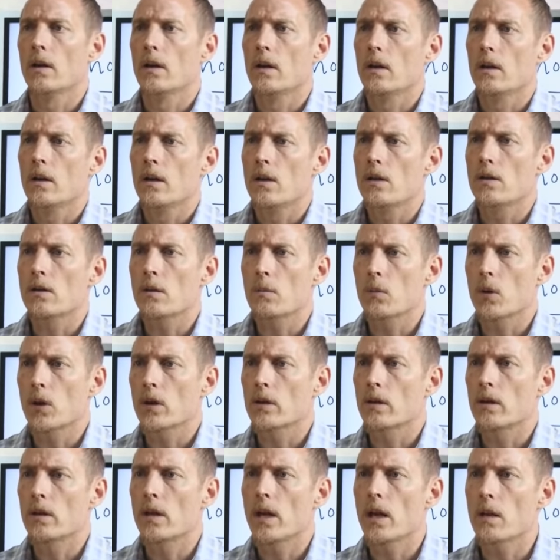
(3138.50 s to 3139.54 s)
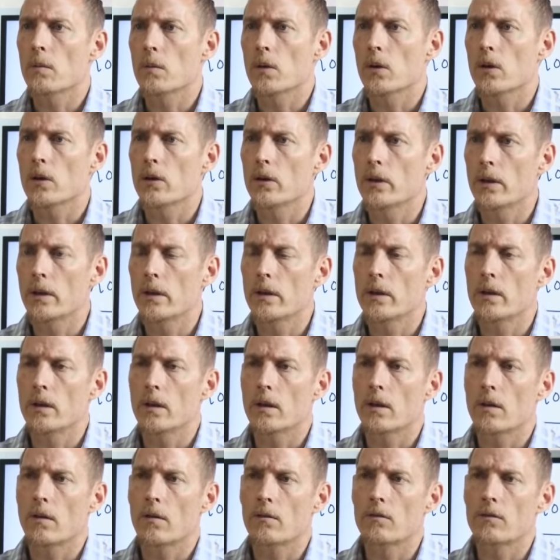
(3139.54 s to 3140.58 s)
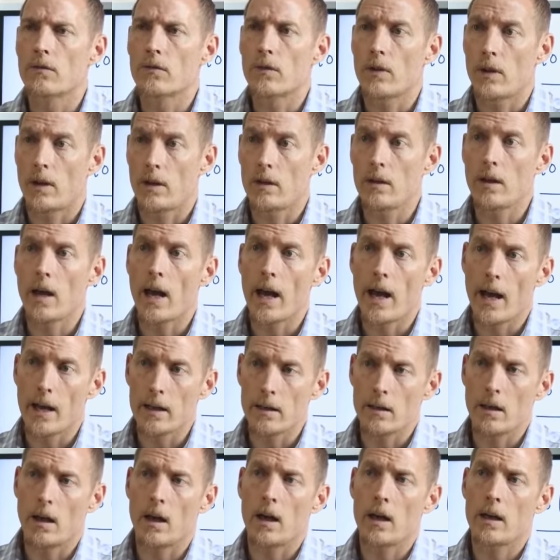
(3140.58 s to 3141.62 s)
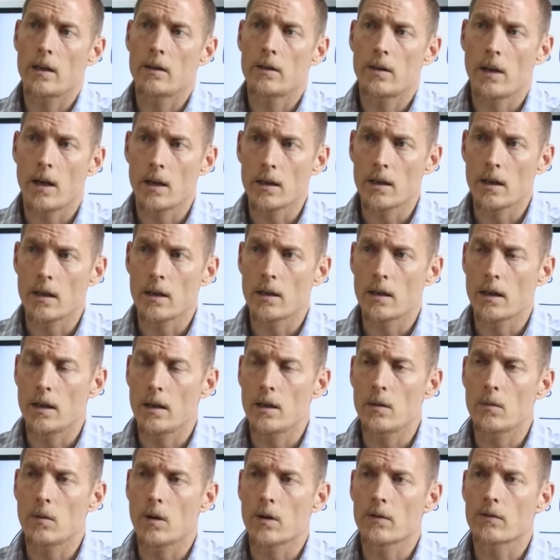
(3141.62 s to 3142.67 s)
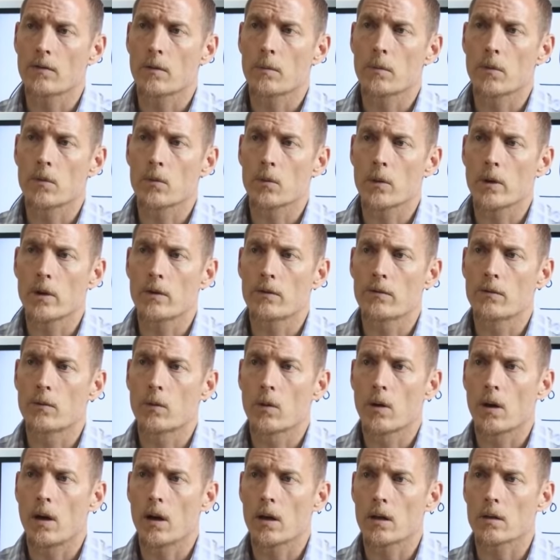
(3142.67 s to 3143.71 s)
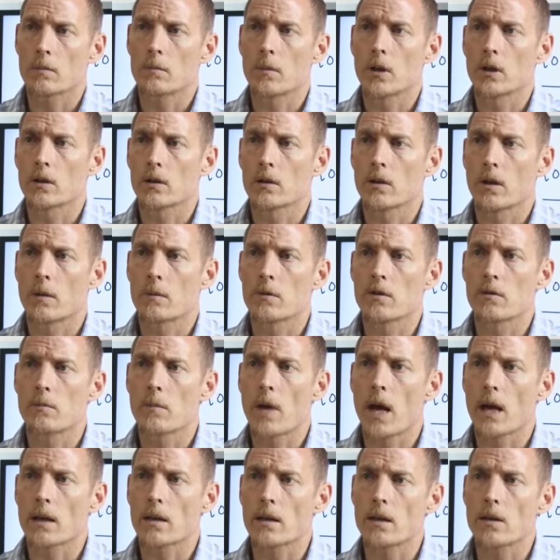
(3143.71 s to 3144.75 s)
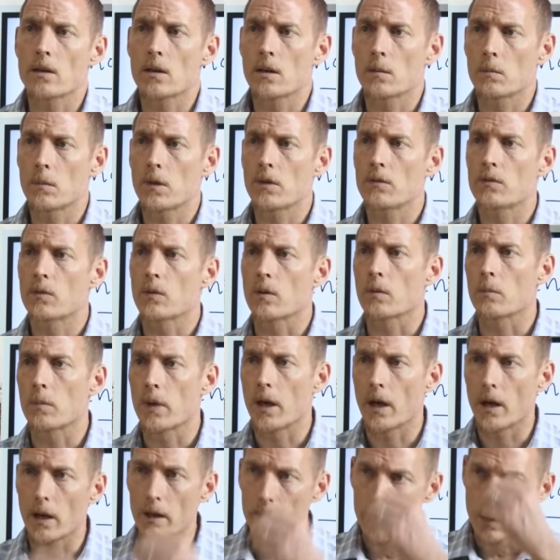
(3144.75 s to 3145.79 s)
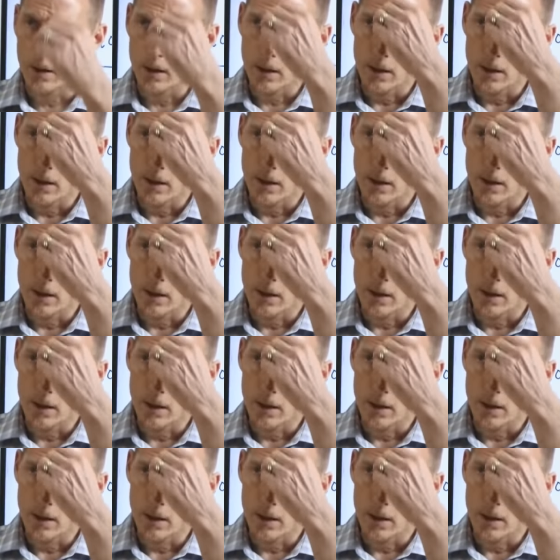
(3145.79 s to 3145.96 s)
somewhere in the neighborhood of at, at night taking anywhere from three to 400 milligrams of magnesium before bed.